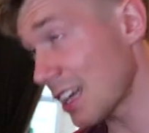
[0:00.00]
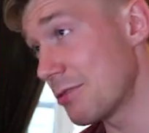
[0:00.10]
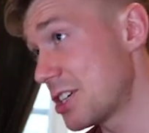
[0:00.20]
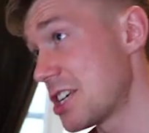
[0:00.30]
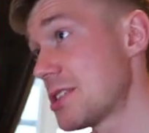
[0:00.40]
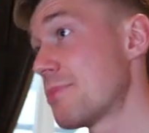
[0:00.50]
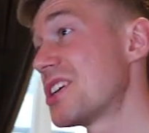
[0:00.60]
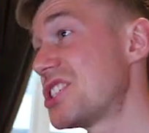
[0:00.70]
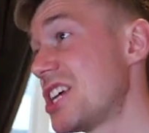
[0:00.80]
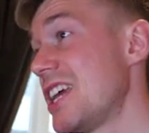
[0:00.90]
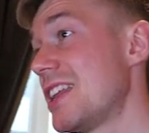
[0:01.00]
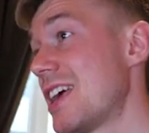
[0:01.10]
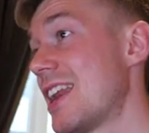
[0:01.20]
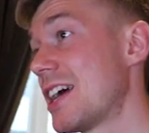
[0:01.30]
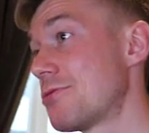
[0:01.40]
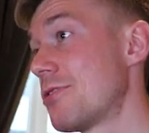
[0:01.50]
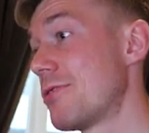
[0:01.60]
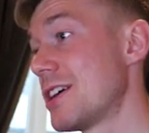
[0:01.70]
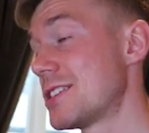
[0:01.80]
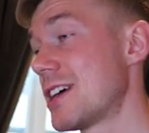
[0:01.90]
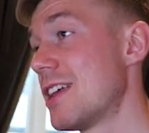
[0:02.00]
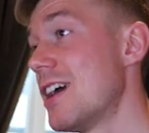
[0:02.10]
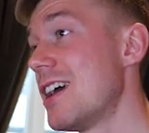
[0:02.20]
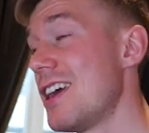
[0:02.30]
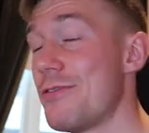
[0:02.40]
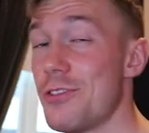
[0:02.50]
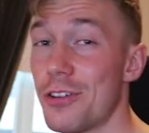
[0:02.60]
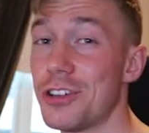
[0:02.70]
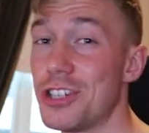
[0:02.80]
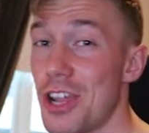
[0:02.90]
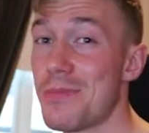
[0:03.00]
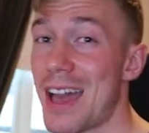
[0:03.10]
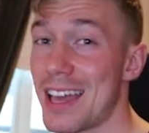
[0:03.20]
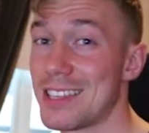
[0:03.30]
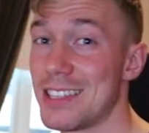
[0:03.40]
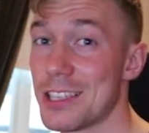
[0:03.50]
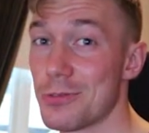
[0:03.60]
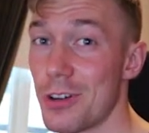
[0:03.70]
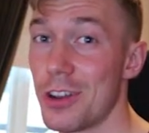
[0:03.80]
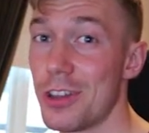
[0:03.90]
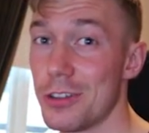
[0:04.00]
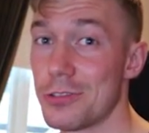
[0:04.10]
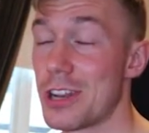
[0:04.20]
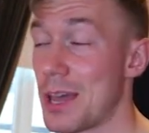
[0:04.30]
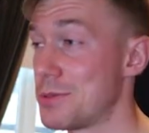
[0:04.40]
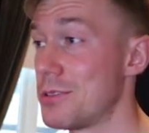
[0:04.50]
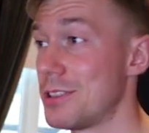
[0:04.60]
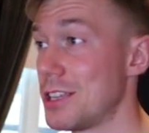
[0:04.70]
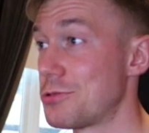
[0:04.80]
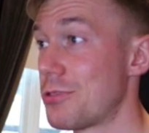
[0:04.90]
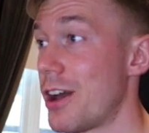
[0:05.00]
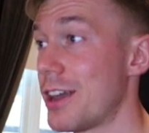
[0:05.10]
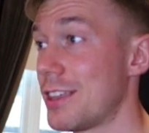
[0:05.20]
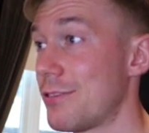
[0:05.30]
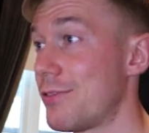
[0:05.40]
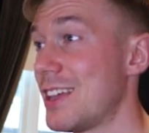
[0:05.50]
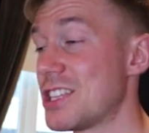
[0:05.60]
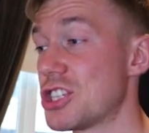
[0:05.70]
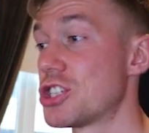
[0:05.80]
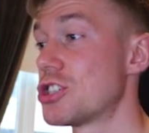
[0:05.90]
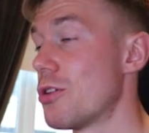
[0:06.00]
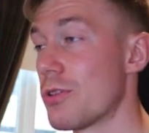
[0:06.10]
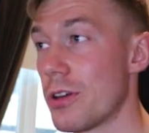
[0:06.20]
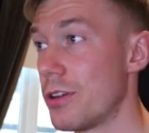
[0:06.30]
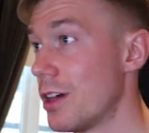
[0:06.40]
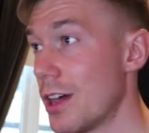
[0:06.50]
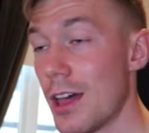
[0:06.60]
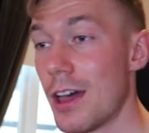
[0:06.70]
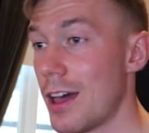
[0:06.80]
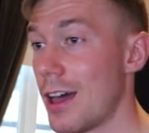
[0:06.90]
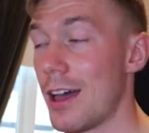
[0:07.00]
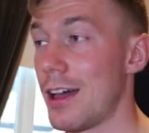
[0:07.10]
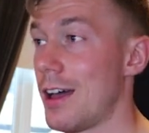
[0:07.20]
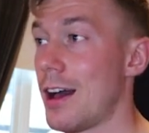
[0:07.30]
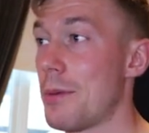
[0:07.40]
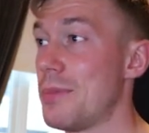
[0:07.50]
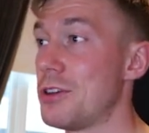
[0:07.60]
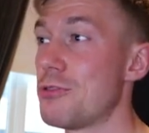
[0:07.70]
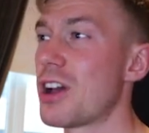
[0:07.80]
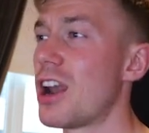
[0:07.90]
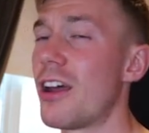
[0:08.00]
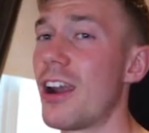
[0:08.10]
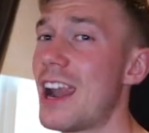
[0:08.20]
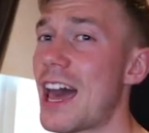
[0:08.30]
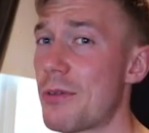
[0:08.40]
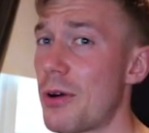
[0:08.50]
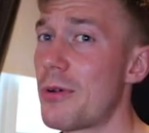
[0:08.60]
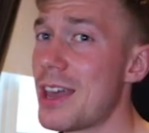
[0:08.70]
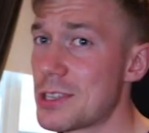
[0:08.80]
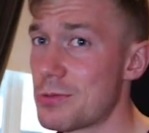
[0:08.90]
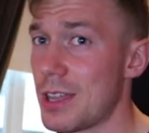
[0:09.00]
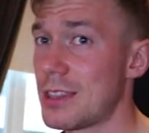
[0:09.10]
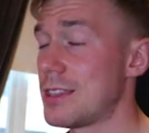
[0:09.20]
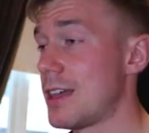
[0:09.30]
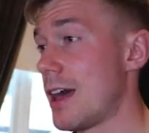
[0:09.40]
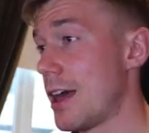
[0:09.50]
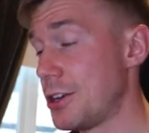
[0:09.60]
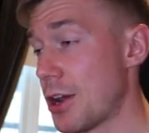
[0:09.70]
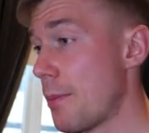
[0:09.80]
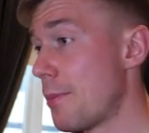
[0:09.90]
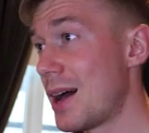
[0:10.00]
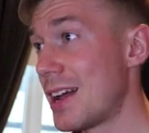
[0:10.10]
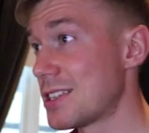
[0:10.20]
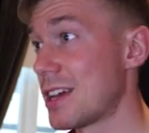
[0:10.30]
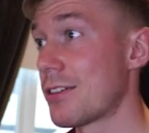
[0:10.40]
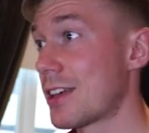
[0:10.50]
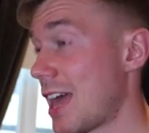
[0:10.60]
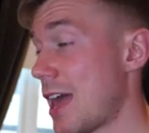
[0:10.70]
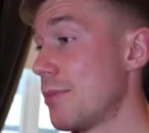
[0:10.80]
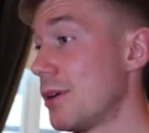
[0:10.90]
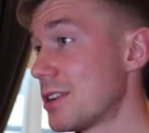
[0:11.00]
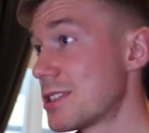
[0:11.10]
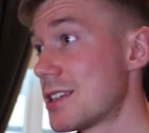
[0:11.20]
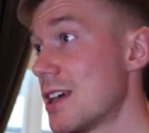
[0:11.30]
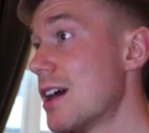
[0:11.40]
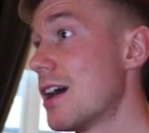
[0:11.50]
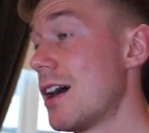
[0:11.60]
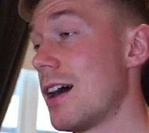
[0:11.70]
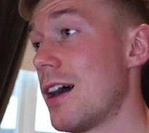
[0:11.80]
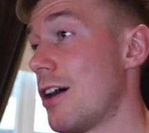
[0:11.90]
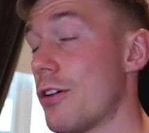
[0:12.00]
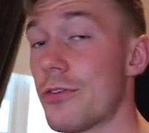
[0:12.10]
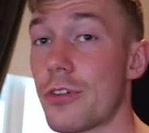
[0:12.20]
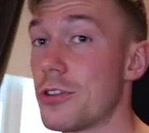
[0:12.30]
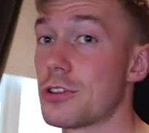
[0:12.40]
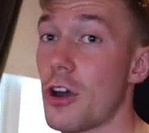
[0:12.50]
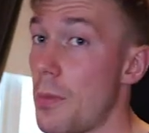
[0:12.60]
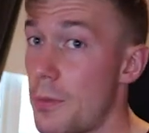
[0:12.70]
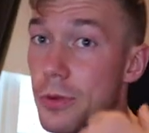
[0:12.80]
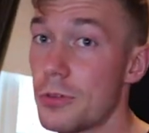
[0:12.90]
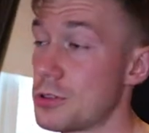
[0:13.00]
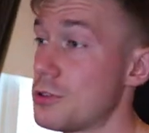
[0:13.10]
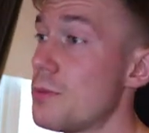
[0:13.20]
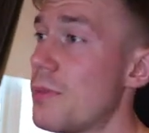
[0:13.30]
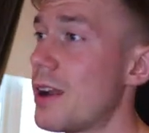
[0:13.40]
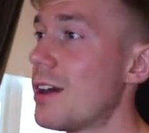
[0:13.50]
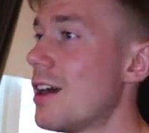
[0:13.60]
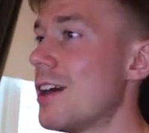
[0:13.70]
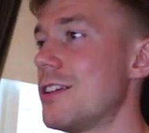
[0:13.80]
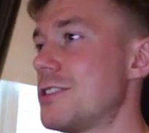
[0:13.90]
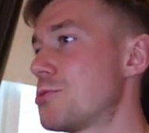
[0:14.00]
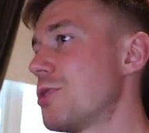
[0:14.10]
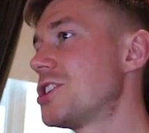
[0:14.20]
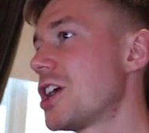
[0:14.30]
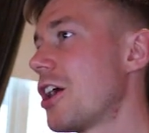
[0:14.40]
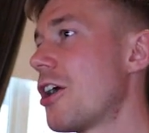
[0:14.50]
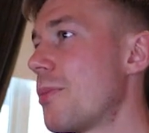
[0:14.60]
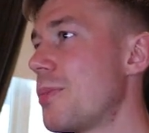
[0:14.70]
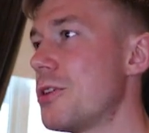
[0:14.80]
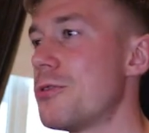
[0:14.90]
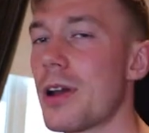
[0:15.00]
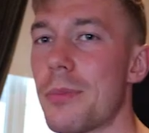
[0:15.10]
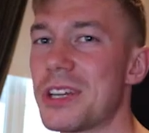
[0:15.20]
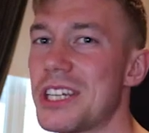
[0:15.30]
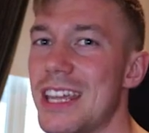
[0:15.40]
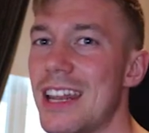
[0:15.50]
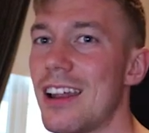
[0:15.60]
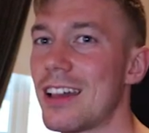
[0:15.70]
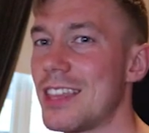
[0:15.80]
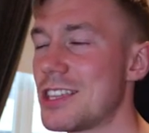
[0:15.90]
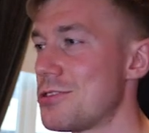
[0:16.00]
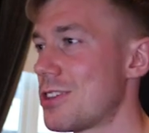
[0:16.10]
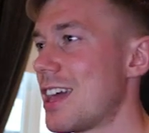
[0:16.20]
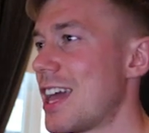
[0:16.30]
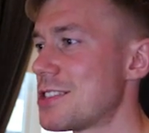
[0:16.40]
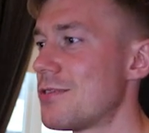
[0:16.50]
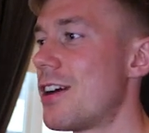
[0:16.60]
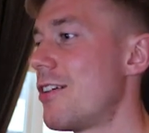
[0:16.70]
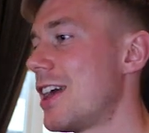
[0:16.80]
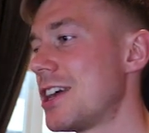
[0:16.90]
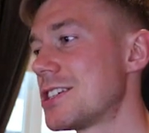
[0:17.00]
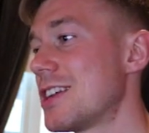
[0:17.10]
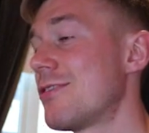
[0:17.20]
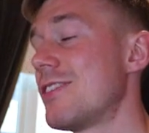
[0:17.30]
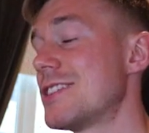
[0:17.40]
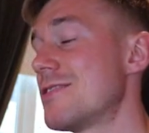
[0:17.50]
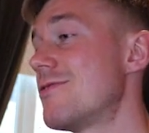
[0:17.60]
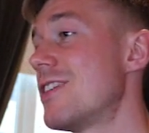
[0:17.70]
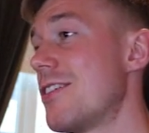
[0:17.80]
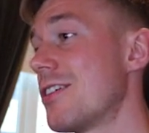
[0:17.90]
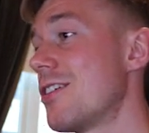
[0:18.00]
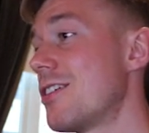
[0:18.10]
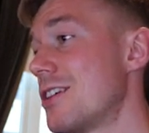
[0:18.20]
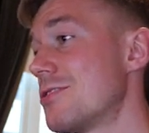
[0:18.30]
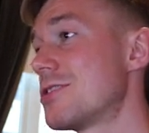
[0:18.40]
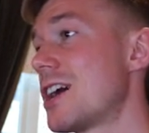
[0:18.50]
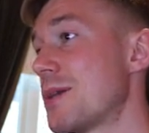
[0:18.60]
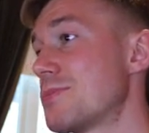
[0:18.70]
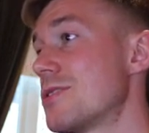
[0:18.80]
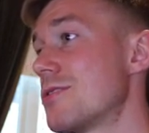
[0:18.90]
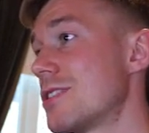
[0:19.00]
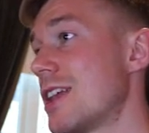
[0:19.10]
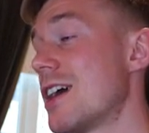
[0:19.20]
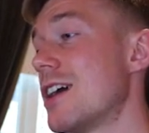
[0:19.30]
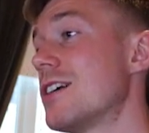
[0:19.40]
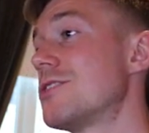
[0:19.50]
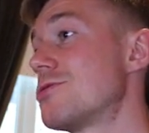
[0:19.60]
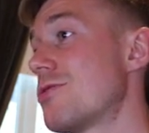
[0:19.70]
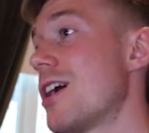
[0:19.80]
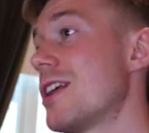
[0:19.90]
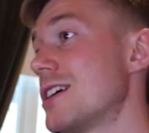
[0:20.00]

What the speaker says: which is a machine lateral raise. And if your gym has this one, you should absolutely try it. It feels so good. I've been doing a lot of lateral raise with dumbbells and on cables. Of course upper was too, but switching it up and doing a machine like this so you can get some variation, it feels very good, and you should absolutely try